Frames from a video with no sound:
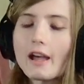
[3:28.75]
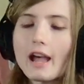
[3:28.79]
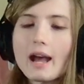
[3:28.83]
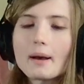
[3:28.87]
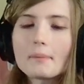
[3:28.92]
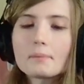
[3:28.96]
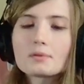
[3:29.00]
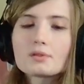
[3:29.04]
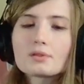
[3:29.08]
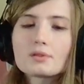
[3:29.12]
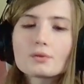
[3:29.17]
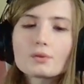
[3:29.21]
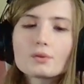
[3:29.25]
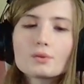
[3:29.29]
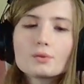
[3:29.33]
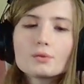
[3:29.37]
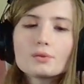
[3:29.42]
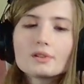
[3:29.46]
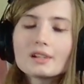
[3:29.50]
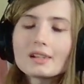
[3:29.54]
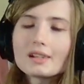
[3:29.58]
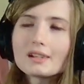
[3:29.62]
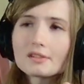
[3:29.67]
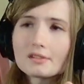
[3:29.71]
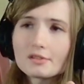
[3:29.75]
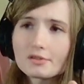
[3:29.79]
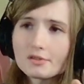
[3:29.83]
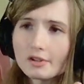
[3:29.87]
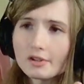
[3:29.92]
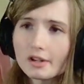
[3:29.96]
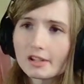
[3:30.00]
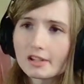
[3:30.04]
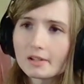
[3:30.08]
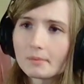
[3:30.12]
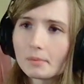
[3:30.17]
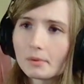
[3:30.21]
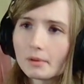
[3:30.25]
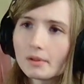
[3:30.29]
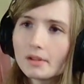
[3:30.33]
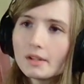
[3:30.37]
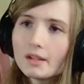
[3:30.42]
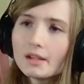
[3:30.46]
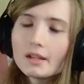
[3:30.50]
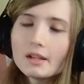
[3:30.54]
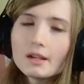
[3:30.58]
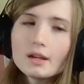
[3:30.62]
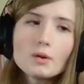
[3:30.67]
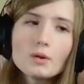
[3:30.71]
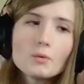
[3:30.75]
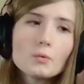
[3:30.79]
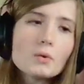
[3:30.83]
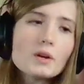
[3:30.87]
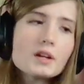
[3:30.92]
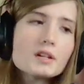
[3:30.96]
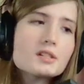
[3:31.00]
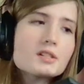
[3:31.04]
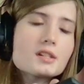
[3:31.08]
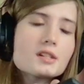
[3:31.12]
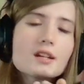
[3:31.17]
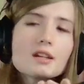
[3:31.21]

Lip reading: absolutely indestructible, which